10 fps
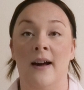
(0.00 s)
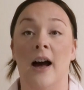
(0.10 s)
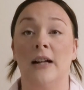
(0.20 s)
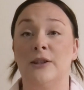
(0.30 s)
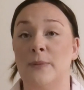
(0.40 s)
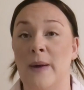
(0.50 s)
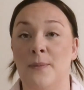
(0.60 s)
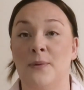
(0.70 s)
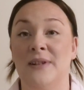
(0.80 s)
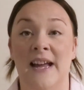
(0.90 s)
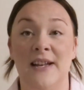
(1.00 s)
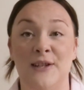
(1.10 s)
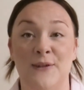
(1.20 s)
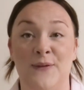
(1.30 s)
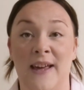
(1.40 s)
A lot of people tend
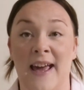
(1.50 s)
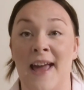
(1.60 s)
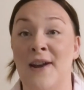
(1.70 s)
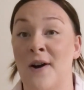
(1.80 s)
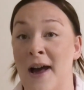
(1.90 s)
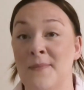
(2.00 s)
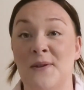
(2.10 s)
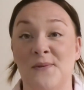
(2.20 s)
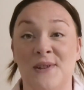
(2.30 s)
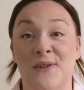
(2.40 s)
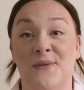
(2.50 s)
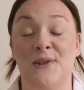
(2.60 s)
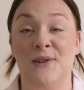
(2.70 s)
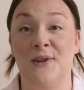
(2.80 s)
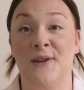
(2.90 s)
to forget, and I'm guilty of
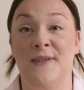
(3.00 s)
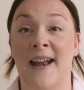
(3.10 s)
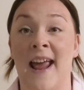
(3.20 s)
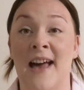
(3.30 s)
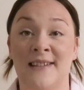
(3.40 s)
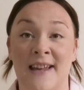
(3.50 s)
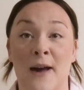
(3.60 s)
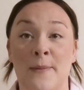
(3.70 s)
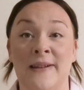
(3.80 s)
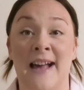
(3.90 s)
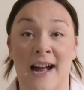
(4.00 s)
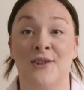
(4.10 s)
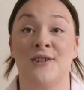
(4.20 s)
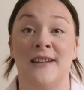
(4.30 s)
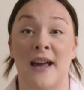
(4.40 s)
it too, that our scalp is
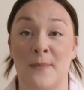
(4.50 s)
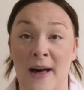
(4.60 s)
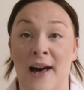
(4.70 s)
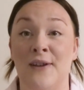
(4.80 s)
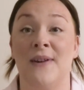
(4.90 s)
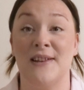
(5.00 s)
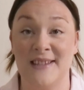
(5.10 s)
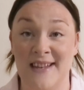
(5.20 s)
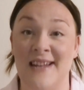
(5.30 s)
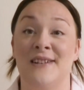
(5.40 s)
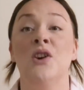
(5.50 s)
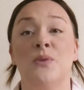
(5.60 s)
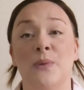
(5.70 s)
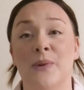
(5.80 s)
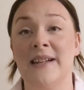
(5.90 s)
actually a part of our skin.
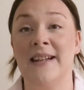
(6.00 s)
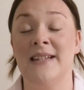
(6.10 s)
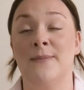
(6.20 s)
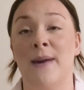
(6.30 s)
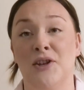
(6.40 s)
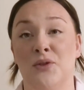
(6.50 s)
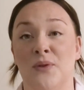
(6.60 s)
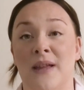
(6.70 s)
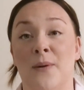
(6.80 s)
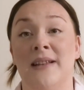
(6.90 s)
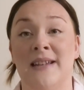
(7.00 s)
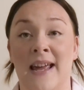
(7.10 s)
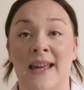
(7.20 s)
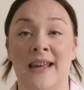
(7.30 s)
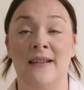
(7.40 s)
So we really need to make sure that we're
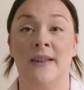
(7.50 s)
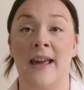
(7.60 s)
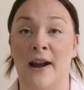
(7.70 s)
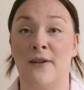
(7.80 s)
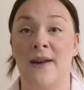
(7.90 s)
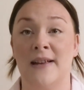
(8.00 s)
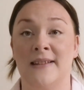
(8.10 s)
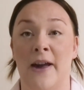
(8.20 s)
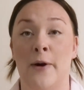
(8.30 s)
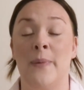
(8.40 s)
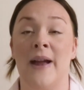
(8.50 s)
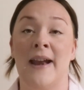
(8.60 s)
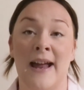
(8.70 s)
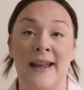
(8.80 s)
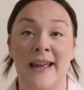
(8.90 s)
taking care of our scalp and
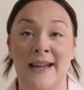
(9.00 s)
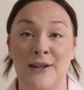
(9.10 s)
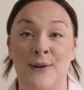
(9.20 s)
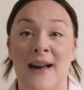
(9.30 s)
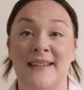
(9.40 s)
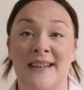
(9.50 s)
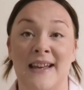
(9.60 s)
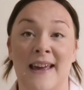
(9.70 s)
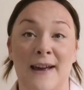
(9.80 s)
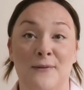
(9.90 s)
adding it into our skincare